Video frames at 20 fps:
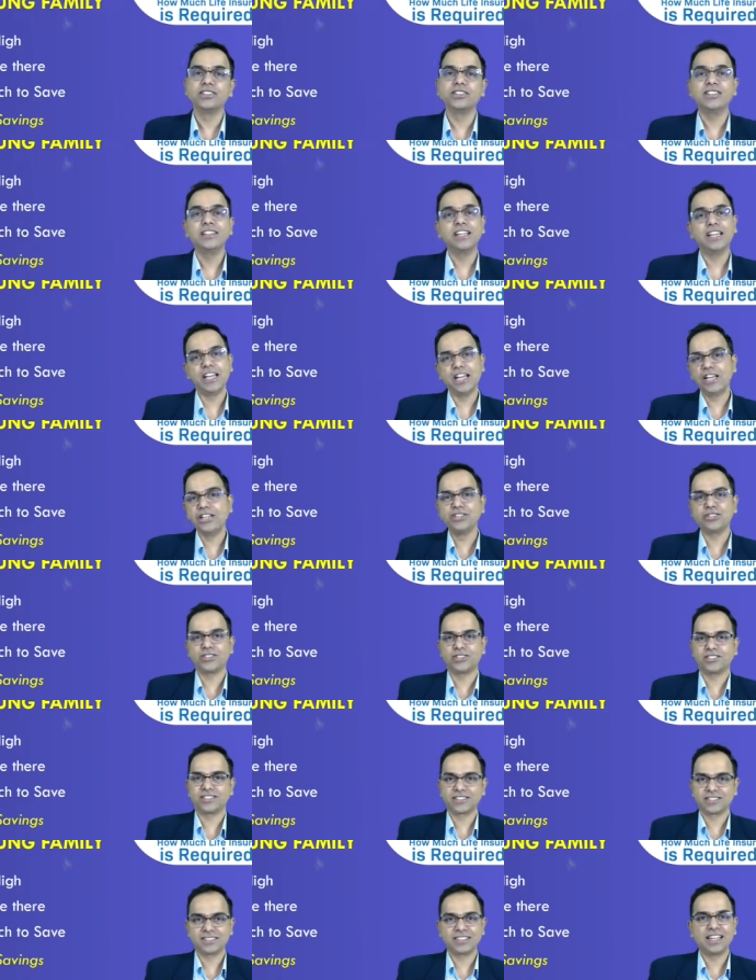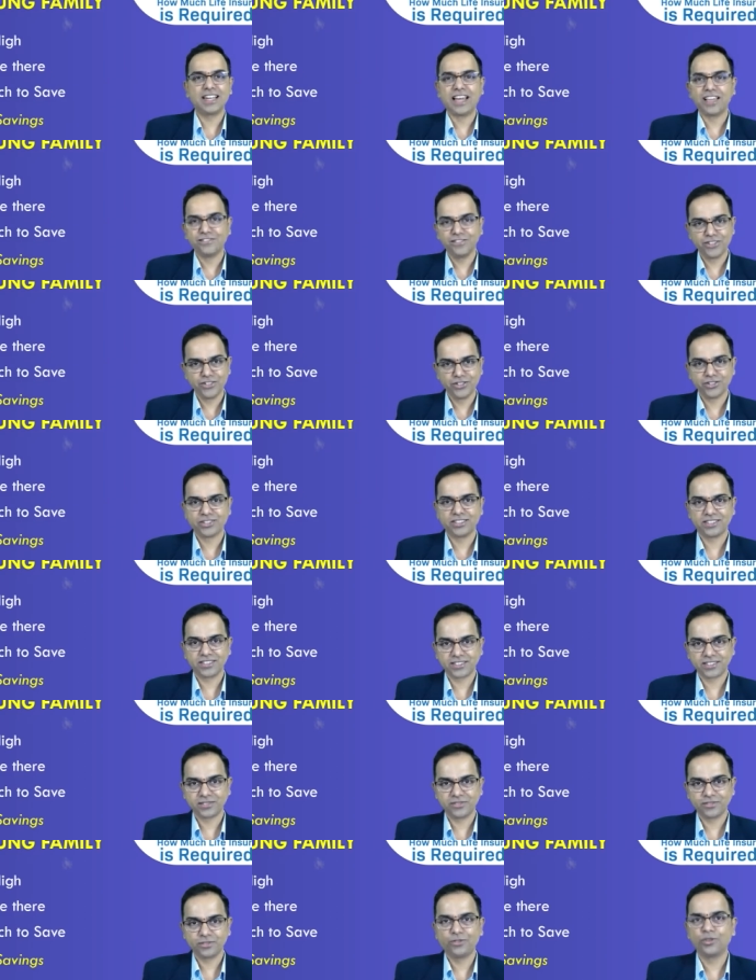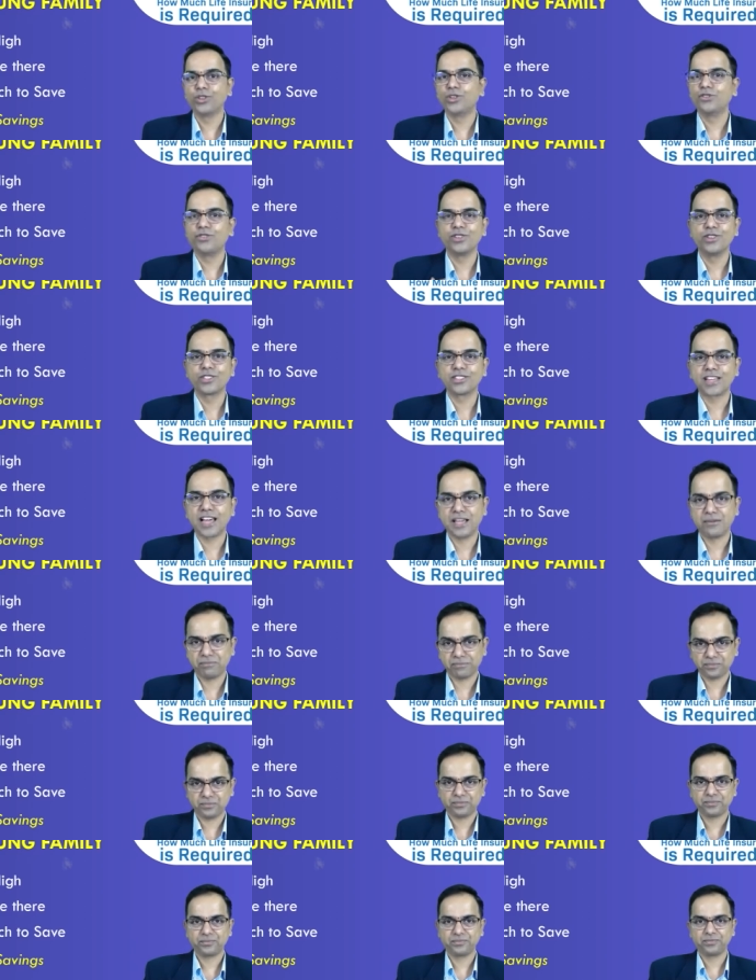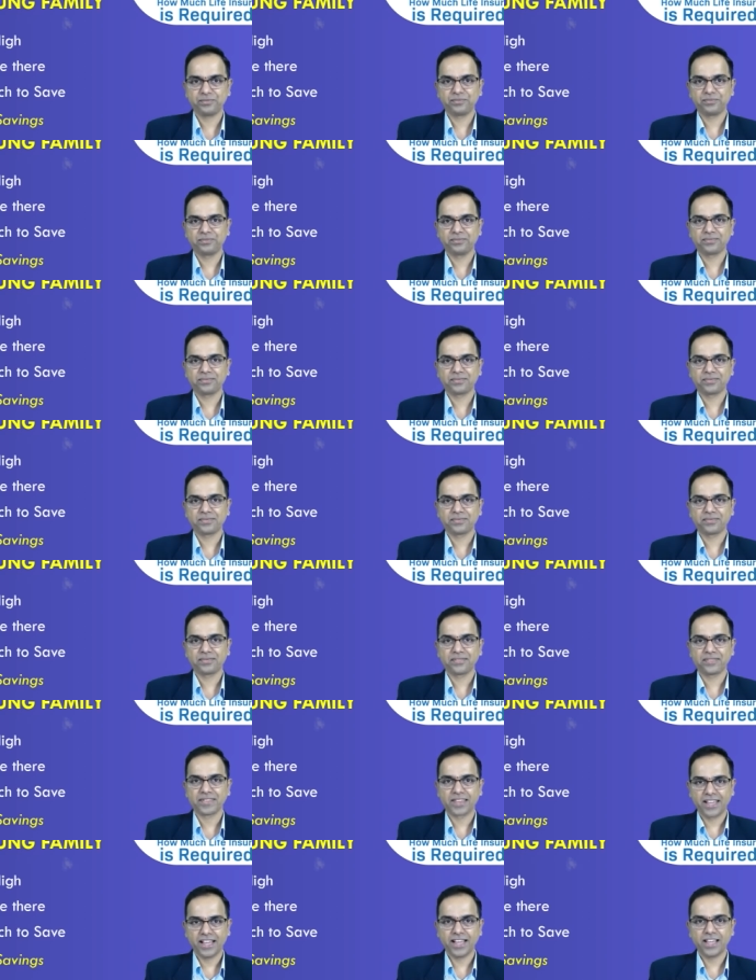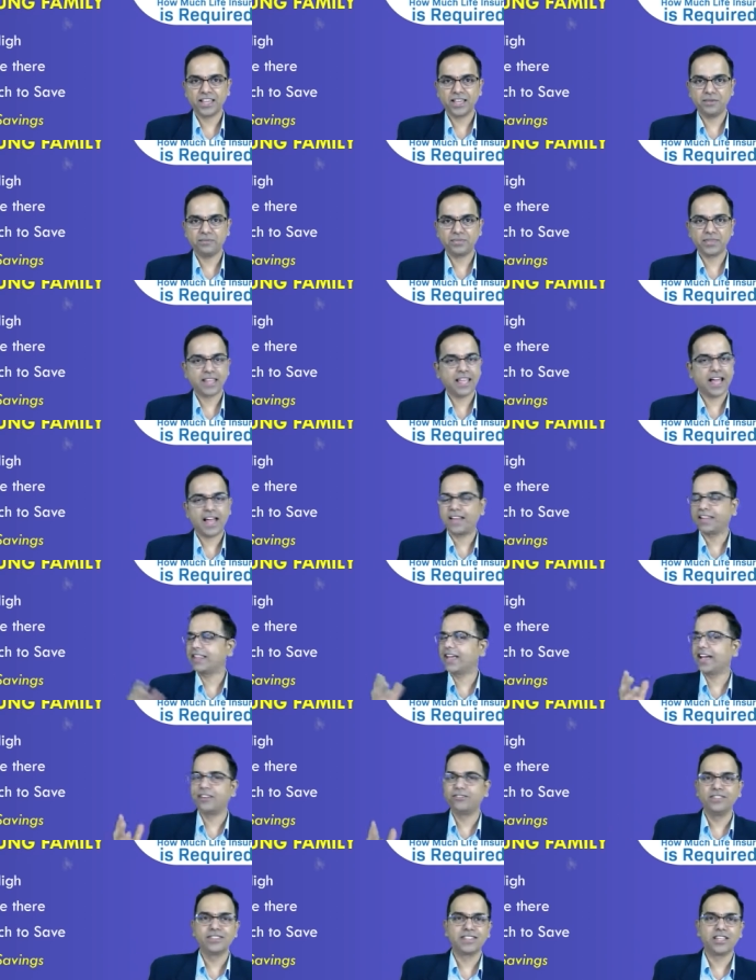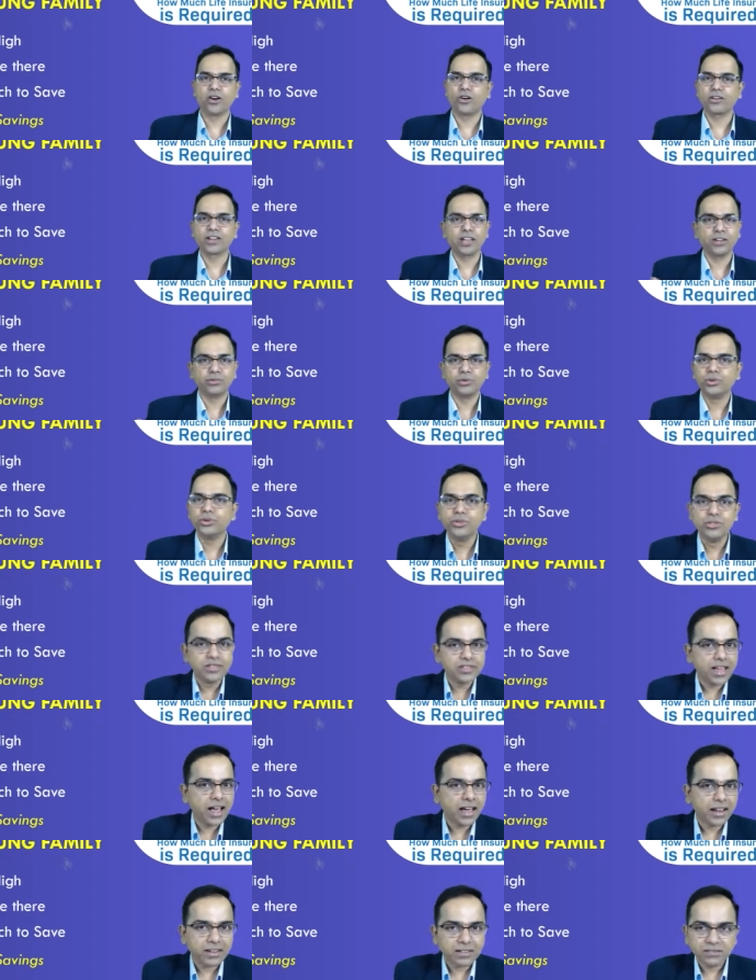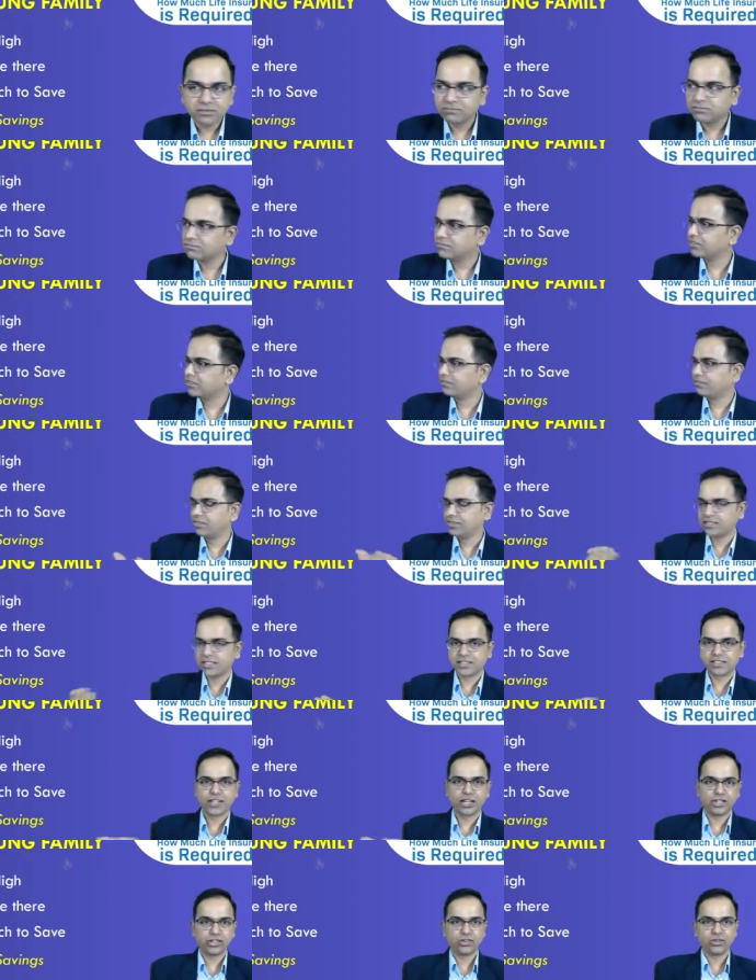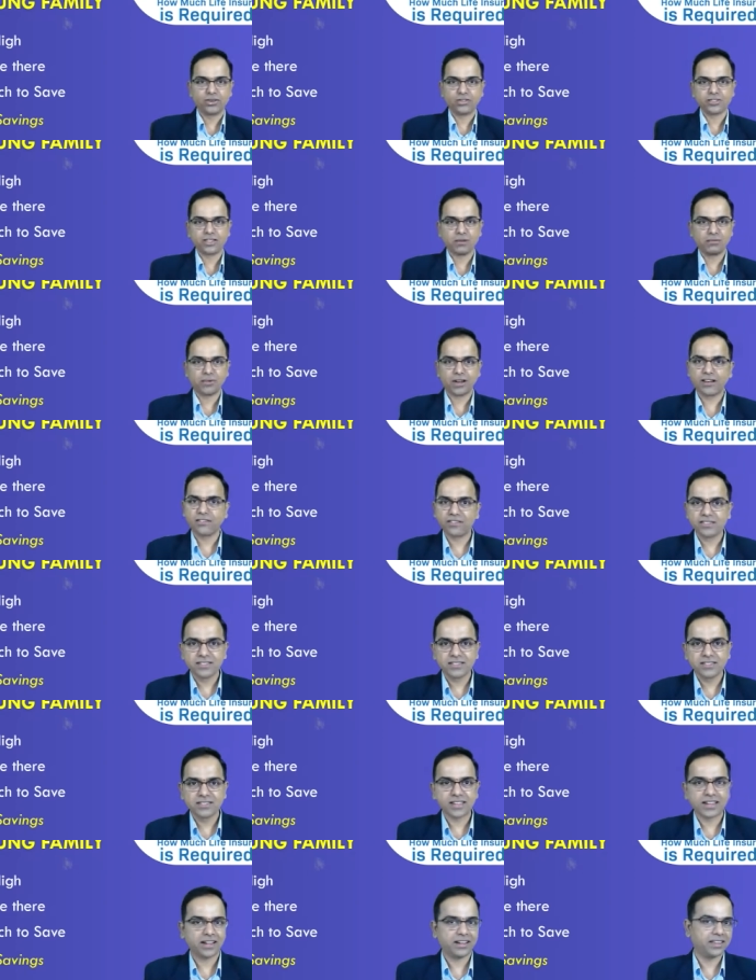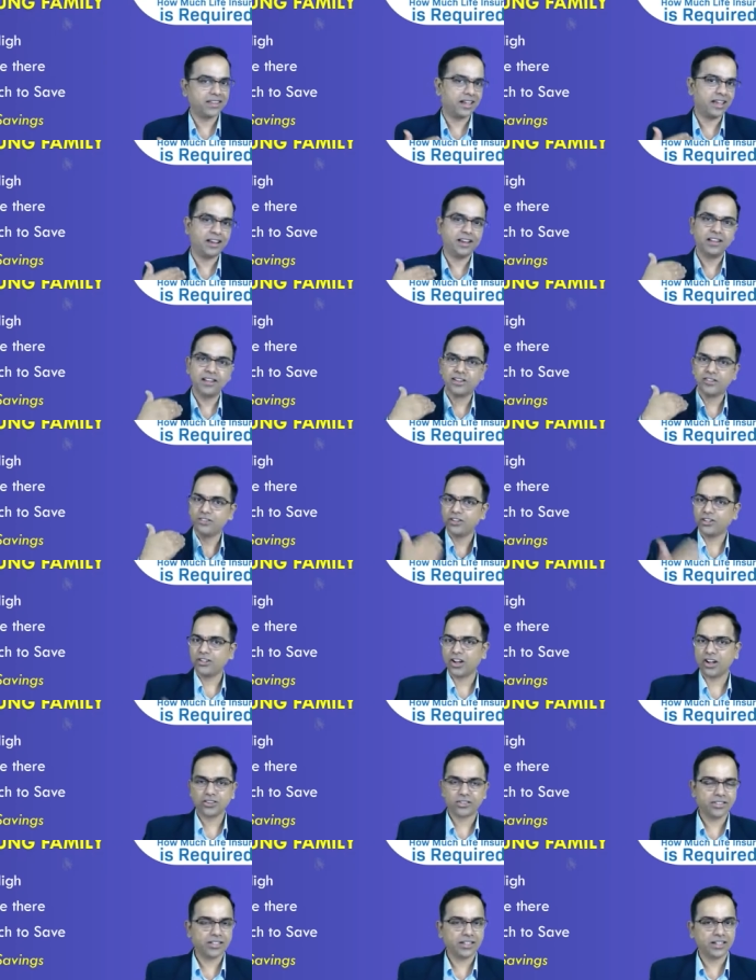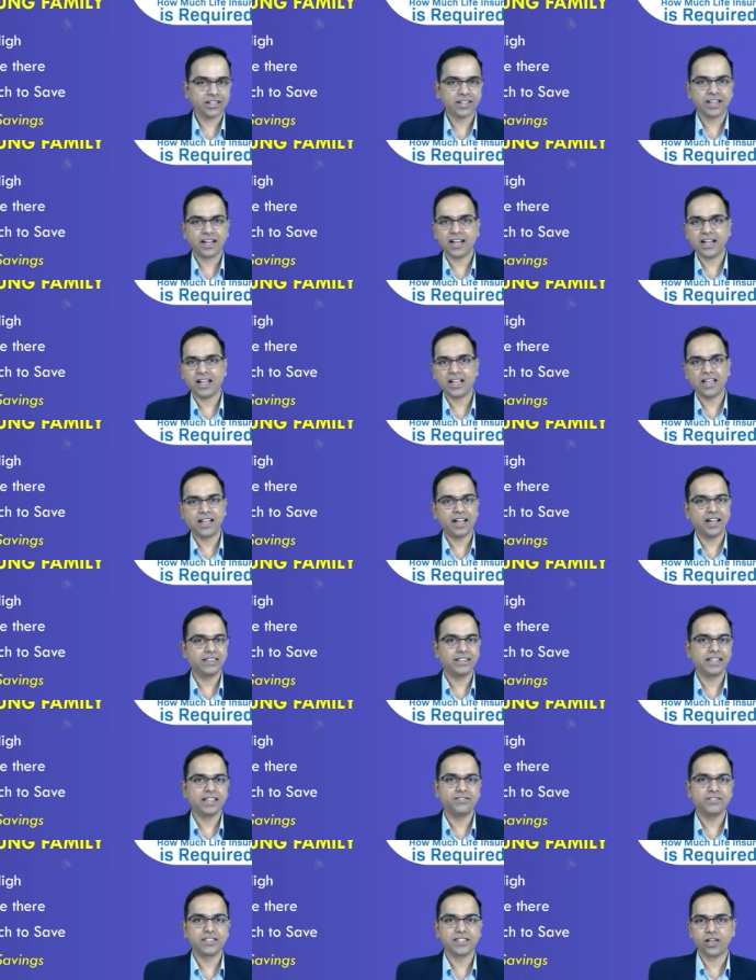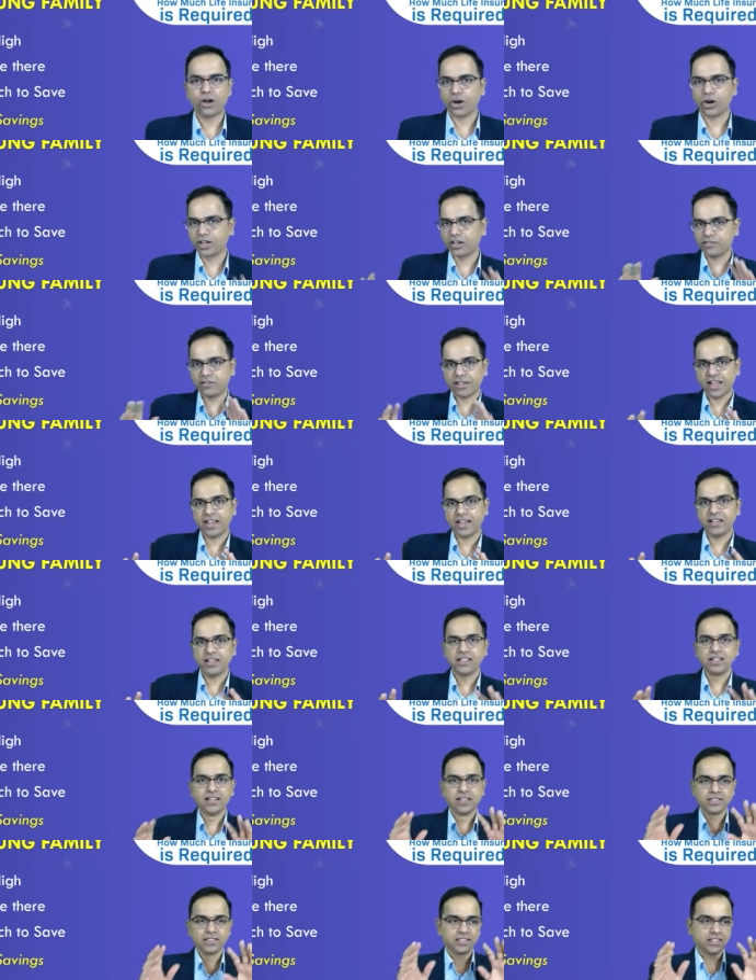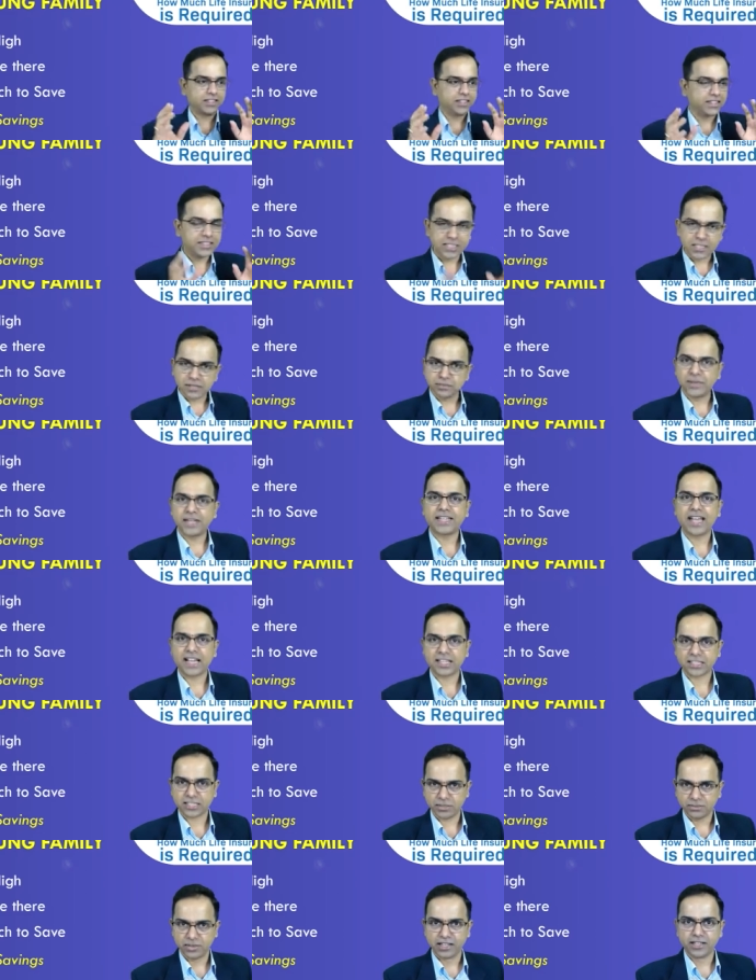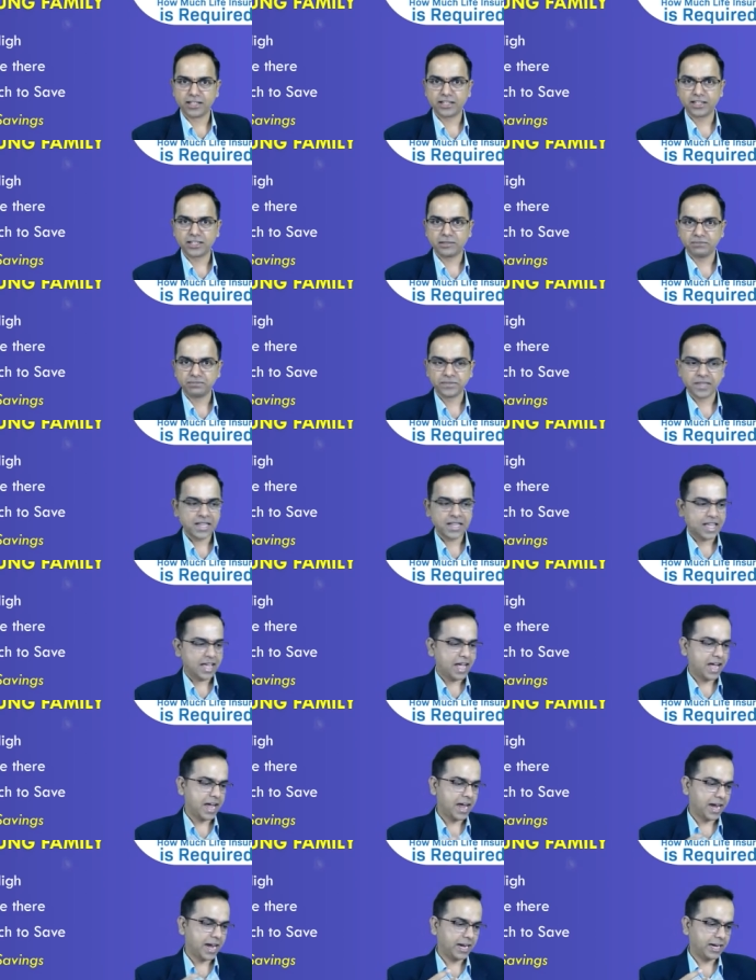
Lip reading: insurance, the life insurance for the first time. Okay, and then we say, okay, who is that? We'll just get to know some reference, and then we talk to that guy, and then we say, okay, fine, so this is my taxable income, and